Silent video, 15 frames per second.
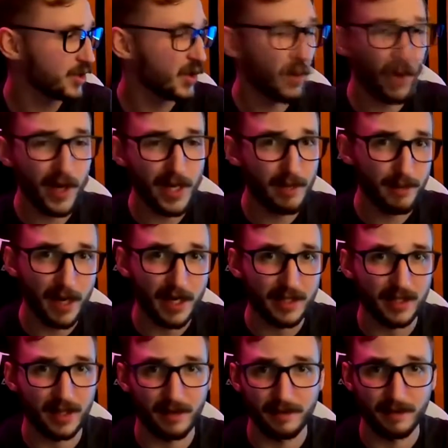20
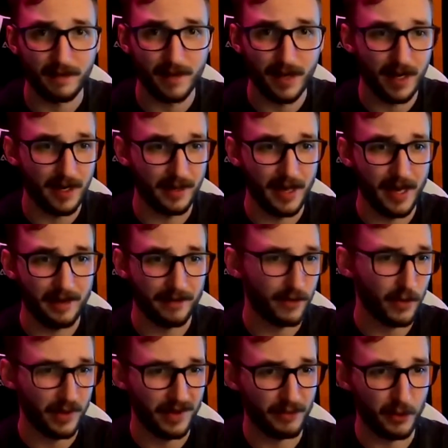bucks online
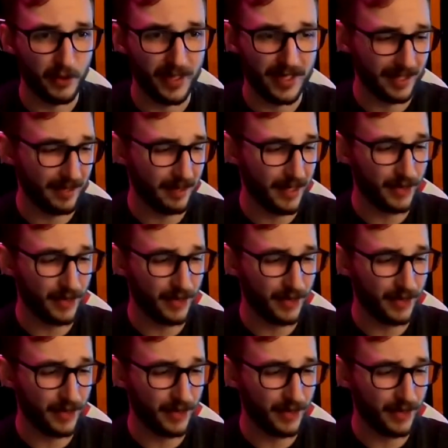for whatever reason.